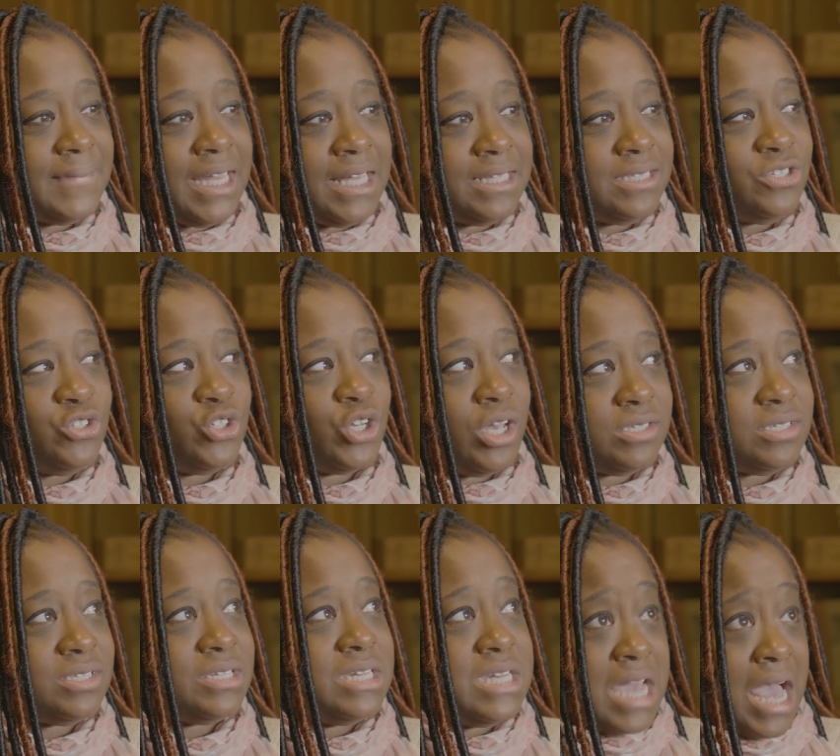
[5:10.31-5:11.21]
it's
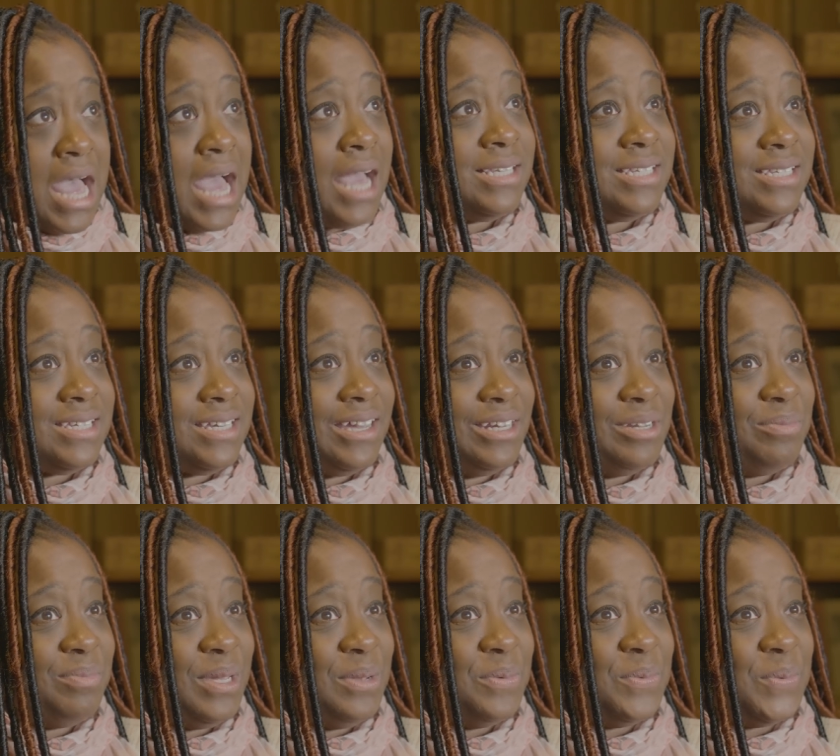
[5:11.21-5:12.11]
just not going
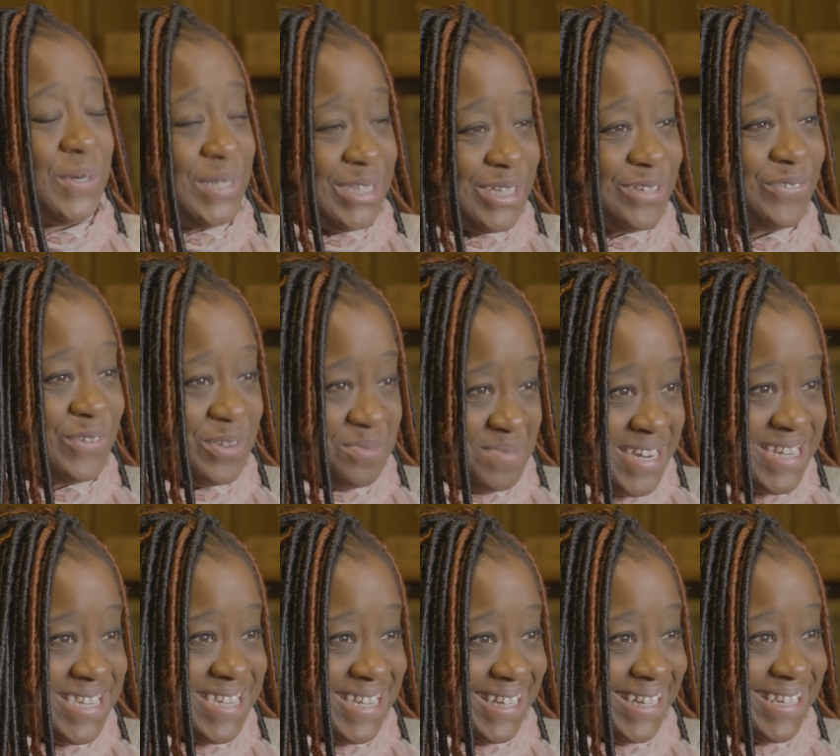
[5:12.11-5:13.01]
to be worth it for
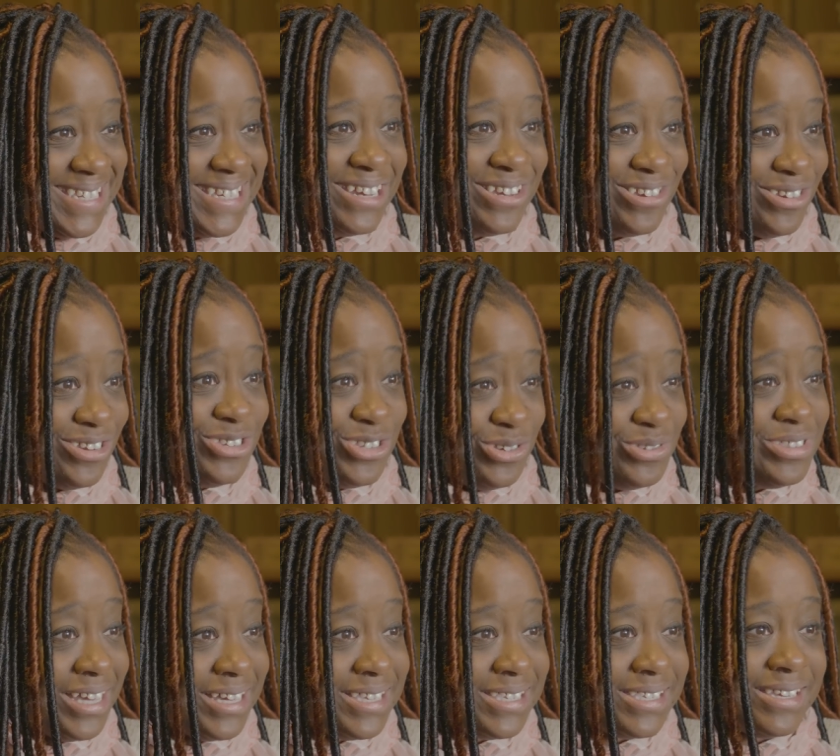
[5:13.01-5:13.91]
me to continue to
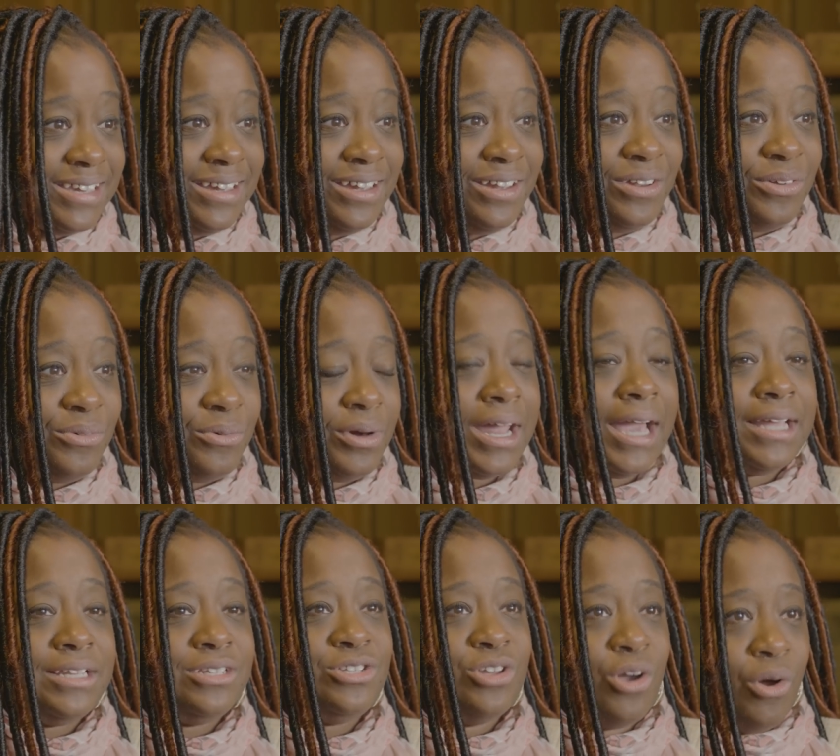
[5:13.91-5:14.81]
do this when
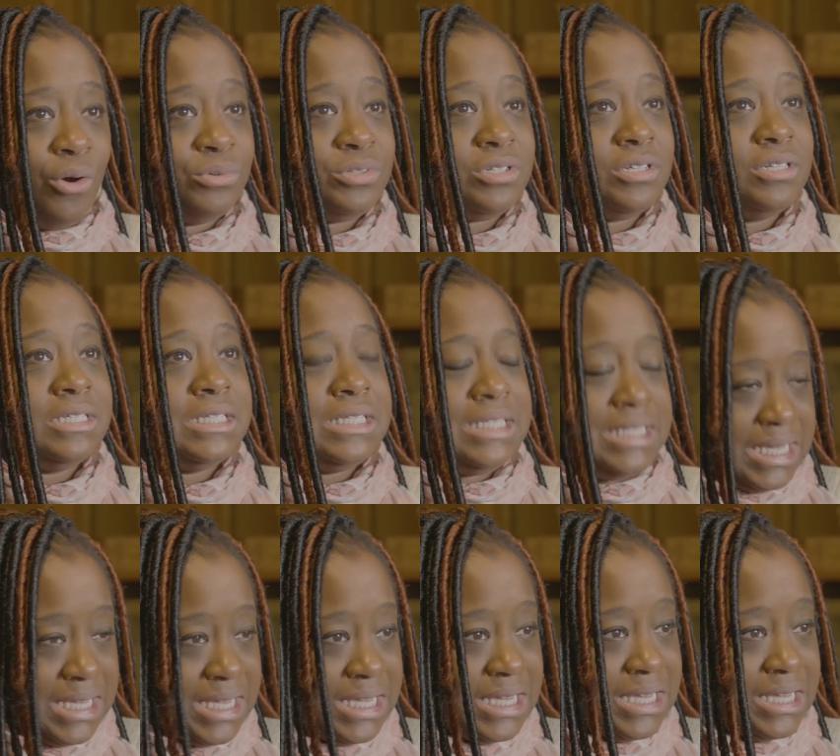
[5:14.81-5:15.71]
I don't
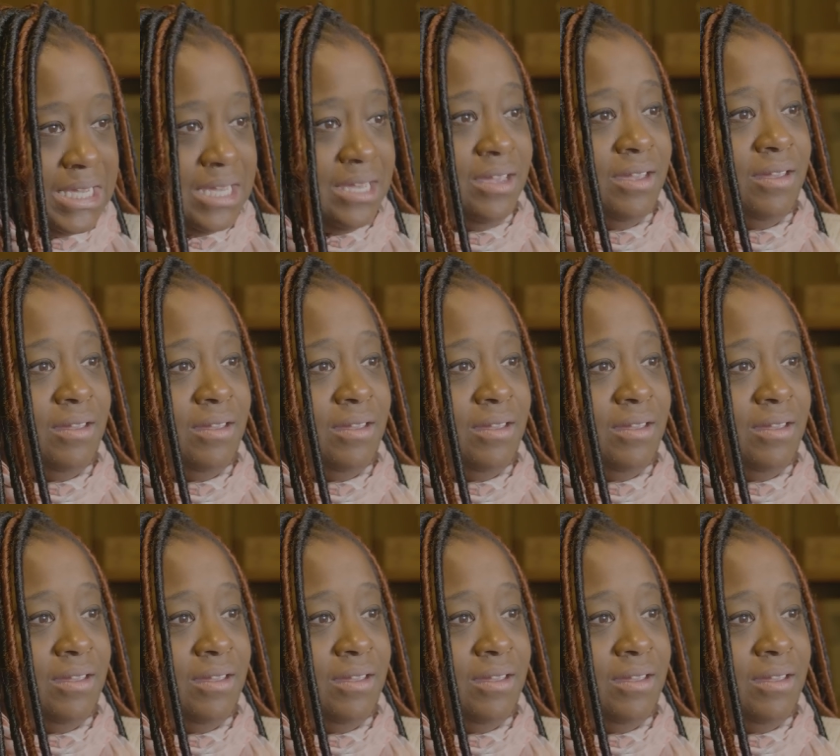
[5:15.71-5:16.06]
see